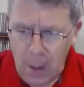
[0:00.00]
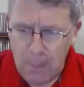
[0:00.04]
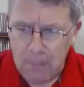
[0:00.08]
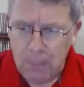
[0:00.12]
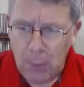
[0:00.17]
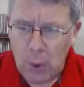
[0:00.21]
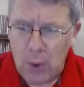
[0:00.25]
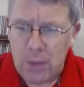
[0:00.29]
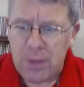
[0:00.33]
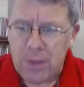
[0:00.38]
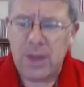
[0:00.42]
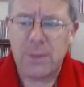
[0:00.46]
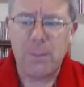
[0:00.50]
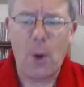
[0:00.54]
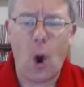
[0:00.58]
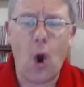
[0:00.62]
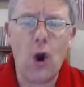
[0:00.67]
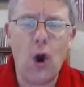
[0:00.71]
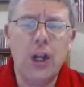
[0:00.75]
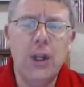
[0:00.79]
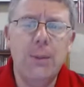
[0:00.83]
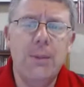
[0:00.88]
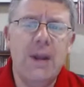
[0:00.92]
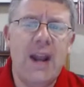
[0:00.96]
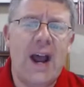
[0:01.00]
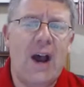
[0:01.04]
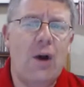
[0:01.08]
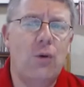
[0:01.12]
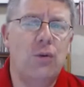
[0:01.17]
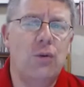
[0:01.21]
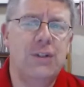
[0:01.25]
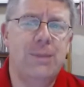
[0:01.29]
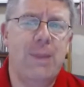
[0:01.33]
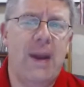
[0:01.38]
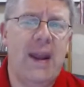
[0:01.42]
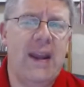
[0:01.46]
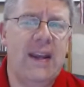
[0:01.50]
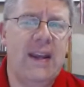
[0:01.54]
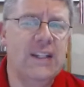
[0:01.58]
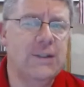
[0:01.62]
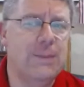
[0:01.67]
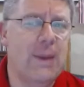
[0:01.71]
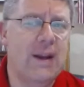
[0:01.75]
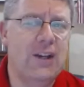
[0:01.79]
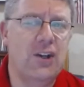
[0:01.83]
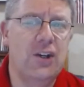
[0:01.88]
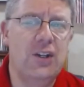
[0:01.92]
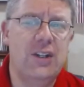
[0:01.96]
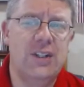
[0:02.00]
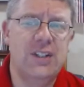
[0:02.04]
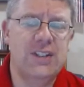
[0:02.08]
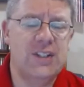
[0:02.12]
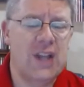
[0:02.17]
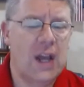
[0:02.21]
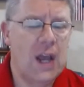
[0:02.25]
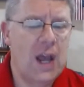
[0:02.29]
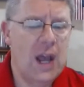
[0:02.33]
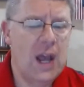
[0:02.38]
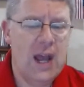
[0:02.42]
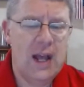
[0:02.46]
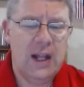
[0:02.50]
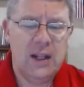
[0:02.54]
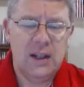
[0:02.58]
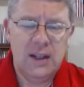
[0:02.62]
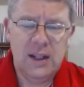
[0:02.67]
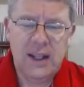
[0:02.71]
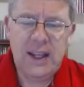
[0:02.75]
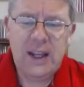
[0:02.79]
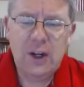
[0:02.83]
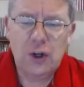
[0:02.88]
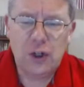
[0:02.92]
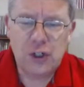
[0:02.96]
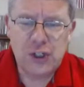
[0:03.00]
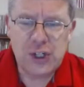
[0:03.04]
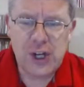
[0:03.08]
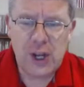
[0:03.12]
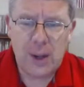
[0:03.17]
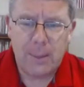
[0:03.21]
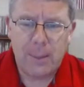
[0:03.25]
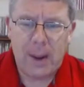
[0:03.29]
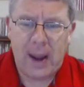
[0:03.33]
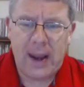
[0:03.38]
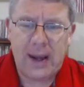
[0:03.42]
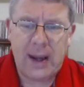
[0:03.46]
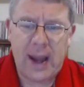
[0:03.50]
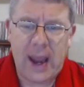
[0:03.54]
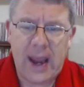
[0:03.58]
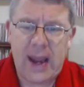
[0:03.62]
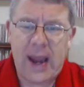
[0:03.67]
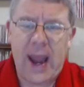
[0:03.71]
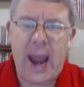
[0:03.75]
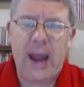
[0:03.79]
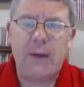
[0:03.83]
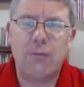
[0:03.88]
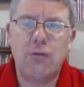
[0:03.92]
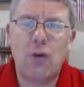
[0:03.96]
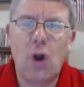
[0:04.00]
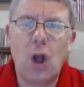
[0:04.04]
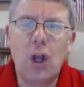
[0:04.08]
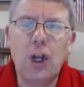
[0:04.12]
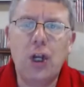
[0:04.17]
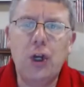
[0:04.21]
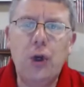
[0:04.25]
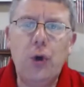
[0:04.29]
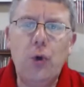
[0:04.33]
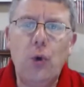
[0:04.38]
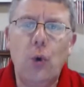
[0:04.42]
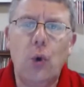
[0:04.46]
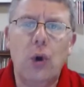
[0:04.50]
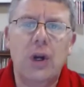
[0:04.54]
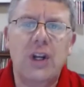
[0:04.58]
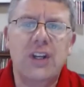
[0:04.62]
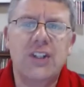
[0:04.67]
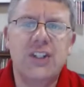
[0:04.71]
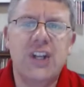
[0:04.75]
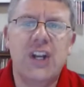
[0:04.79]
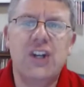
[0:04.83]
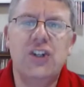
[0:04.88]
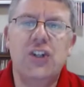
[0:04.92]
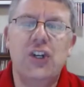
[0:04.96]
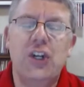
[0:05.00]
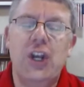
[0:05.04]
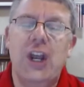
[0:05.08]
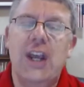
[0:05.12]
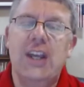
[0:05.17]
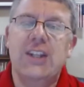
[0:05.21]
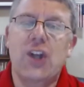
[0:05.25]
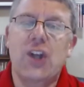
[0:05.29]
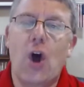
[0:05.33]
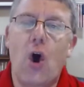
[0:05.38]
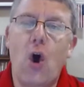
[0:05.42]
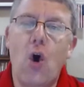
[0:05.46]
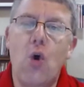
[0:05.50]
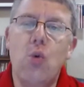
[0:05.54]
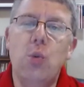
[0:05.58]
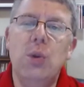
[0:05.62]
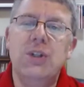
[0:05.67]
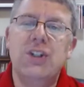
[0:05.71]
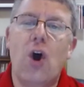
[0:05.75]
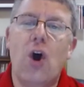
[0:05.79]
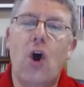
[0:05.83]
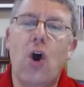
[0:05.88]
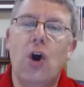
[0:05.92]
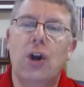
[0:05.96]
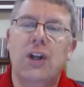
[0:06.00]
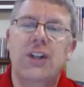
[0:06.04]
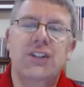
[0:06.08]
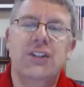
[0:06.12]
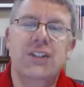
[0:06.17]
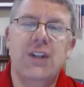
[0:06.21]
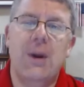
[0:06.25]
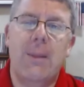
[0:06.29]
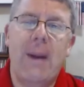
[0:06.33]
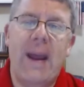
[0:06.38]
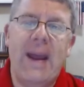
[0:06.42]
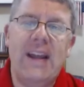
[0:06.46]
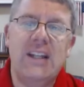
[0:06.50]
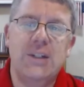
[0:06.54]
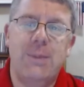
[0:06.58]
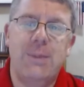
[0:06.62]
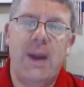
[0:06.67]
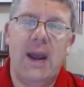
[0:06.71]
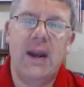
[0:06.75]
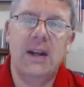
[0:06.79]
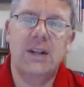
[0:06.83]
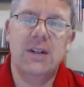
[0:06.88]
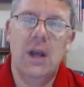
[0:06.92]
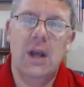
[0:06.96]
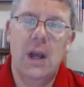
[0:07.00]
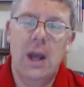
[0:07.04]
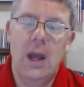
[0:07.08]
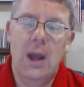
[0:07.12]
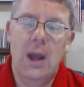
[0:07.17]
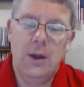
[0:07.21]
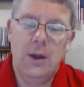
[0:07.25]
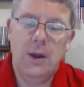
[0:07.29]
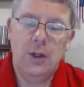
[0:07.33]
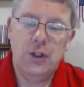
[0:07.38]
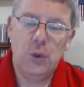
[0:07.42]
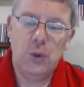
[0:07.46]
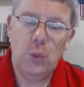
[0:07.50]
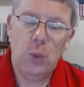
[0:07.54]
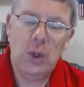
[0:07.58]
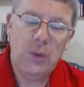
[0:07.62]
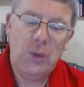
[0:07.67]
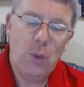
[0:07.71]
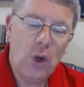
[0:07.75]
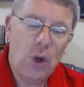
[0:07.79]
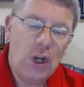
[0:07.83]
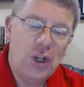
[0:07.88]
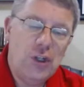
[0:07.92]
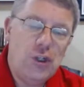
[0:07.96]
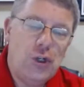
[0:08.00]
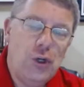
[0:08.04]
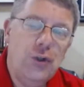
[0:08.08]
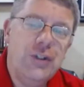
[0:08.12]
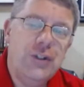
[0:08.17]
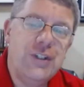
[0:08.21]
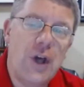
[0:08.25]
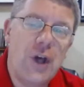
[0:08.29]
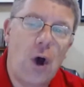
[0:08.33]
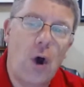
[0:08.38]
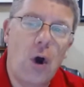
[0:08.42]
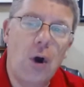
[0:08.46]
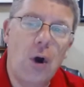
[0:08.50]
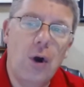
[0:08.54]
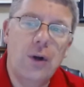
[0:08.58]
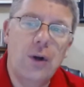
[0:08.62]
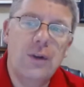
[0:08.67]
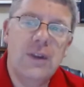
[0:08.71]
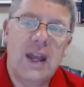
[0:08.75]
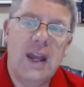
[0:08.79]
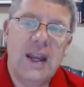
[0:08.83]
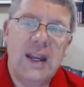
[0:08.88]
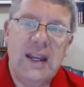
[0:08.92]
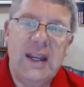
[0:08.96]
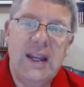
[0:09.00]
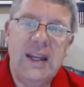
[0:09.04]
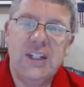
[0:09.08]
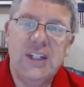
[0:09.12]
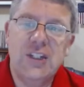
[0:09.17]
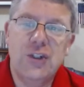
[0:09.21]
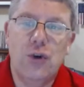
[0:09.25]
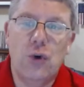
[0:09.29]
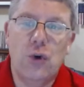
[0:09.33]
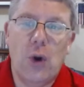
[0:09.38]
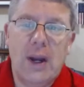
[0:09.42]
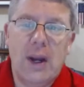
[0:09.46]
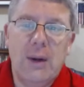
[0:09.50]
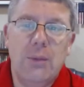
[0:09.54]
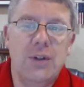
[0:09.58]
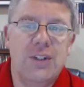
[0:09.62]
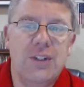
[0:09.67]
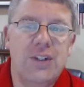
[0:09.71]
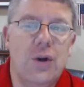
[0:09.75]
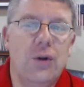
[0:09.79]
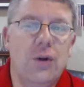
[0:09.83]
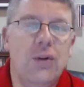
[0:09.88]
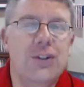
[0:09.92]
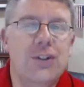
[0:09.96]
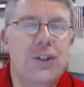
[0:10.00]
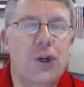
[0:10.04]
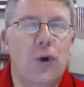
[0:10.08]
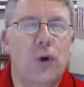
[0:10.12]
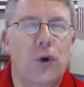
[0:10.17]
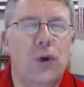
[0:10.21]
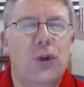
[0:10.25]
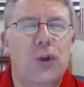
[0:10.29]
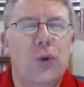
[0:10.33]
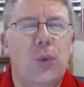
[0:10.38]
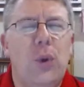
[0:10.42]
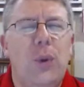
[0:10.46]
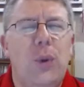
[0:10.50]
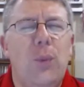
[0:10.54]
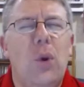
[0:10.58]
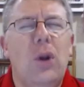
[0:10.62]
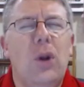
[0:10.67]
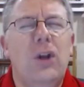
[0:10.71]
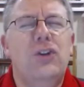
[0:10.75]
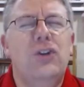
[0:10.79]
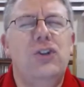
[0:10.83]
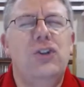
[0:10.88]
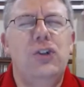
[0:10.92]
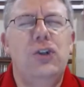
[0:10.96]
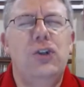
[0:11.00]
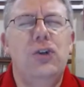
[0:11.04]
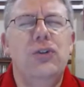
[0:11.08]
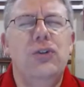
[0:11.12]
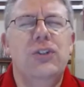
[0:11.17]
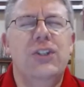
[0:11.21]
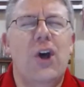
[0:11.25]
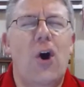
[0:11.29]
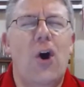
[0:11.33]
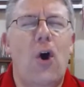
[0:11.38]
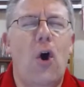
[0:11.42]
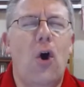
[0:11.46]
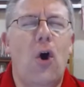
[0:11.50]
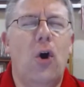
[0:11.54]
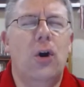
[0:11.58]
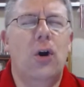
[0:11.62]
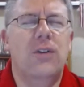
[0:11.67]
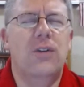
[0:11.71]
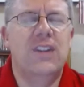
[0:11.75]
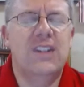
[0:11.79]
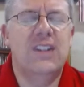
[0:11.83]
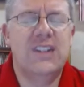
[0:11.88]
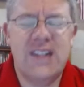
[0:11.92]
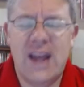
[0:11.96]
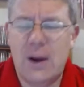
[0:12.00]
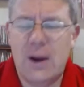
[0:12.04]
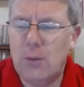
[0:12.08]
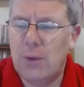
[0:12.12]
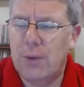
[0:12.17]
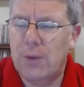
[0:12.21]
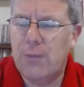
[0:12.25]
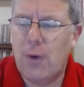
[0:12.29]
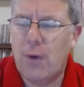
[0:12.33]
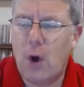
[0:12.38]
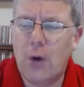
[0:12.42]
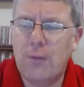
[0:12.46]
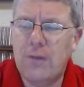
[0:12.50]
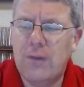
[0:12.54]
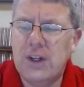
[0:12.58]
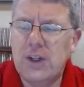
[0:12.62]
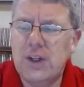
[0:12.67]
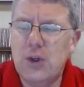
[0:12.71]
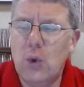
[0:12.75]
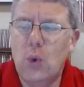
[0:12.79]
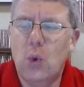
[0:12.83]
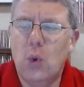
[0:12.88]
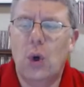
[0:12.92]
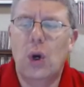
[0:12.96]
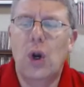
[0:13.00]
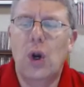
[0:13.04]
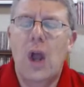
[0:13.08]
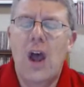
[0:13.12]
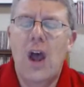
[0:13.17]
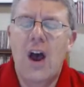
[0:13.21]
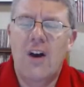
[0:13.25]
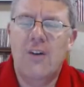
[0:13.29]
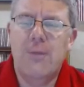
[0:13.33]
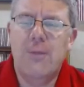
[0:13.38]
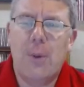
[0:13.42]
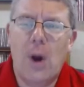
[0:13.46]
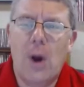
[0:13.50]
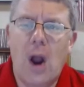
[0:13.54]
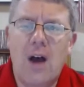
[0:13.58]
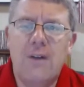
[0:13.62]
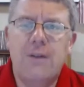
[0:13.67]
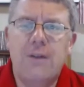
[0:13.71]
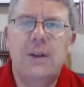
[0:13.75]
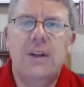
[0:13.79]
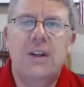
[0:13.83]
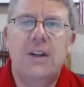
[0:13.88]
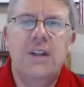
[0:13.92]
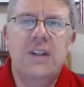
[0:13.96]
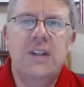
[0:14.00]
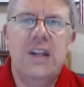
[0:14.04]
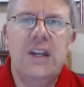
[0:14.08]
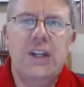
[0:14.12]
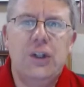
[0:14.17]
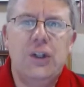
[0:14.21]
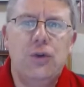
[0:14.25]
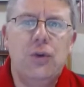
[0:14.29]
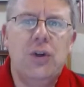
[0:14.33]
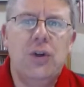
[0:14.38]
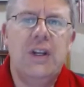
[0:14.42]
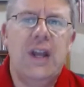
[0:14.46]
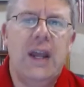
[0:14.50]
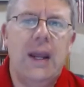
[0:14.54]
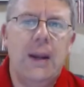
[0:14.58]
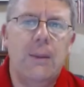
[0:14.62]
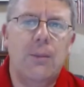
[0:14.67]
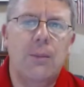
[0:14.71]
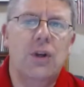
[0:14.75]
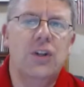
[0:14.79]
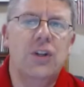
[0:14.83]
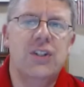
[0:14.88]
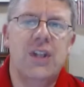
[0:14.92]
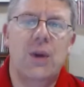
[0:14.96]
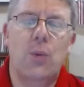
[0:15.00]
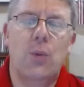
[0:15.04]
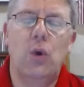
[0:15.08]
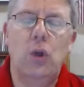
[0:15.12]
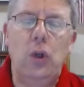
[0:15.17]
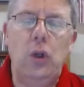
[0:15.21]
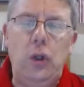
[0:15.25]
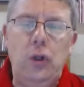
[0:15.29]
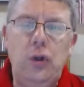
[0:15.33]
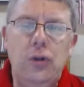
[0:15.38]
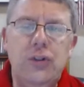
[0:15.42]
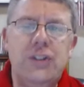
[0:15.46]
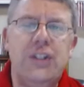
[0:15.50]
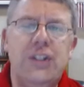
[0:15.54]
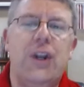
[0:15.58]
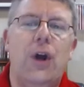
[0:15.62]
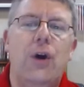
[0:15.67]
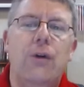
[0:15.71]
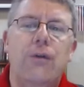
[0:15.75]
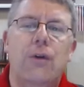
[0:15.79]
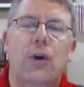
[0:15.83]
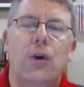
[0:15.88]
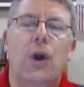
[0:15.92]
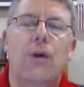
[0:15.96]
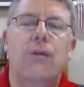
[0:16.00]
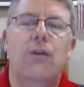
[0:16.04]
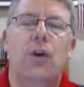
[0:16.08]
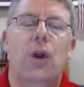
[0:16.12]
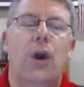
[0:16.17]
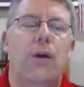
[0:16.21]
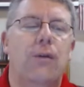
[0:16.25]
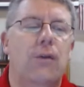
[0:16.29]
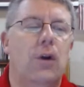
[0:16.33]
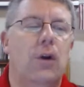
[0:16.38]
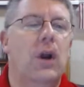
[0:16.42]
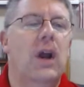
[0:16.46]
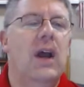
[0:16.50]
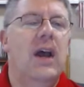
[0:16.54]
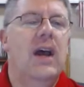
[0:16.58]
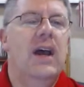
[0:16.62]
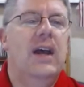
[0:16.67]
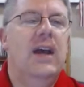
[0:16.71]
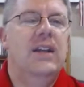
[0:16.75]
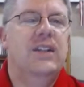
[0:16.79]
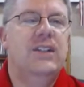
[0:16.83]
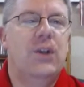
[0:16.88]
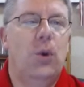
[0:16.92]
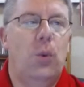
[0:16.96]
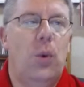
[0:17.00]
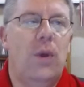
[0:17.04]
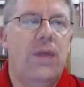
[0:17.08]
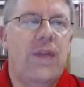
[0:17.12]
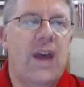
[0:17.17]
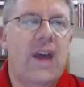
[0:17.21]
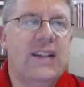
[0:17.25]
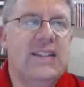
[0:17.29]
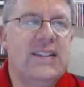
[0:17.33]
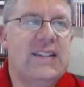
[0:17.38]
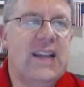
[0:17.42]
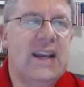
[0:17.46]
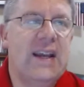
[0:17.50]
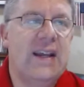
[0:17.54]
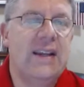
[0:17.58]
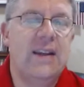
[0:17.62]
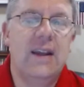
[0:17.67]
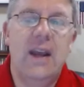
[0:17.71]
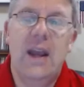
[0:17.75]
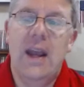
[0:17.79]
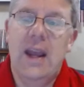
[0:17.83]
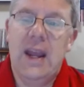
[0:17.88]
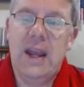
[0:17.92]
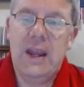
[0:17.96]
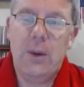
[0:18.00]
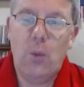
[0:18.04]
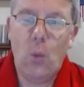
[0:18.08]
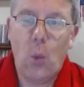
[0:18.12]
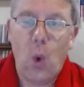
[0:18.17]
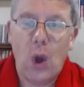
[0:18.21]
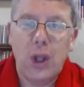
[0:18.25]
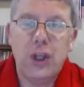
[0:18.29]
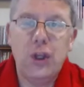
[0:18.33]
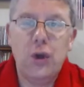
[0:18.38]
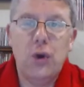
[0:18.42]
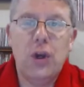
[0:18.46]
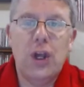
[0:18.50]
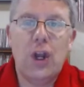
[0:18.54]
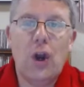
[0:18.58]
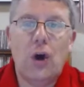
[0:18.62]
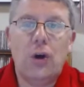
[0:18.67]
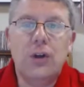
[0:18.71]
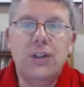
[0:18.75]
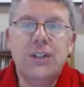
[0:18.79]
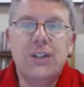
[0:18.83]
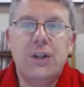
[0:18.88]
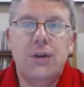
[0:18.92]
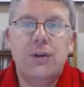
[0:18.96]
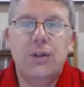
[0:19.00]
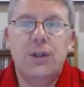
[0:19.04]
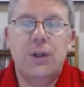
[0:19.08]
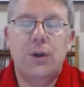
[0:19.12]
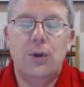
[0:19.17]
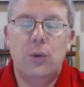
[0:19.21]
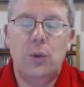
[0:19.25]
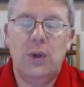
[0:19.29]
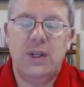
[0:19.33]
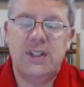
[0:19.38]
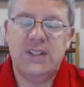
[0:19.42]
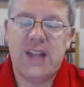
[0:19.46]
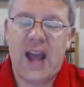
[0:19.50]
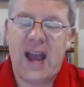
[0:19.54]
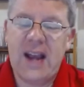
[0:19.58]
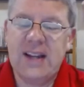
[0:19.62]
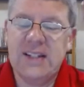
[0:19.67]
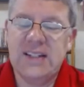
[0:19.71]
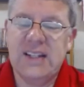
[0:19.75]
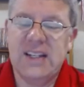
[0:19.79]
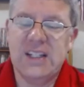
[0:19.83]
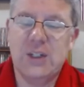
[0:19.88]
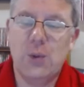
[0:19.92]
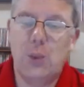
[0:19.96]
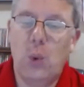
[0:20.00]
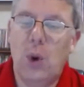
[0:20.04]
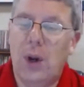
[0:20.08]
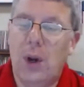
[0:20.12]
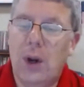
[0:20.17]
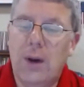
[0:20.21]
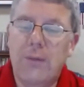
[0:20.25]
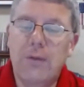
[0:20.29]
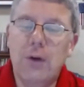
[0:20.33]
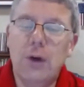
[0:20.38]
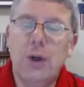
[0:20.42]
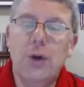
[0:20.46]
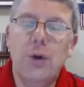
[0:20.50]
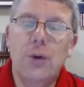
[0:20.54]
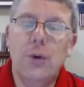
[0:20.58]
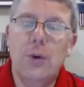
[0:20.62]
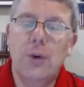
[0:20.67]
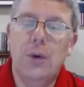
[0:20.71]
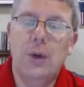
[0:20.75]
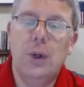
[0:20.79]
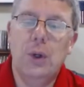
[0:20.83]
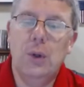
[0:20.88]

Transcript: But the argument I always make is, my goodness, leadership and running an organization is always hard in some aspect. Do we want to choose the hard that gets great results, or do we want to choose the hard that's that revolving door of profit continuing to hemorrhage that we're losing over and over and over? So with that said, what you can also do is access, wherever you're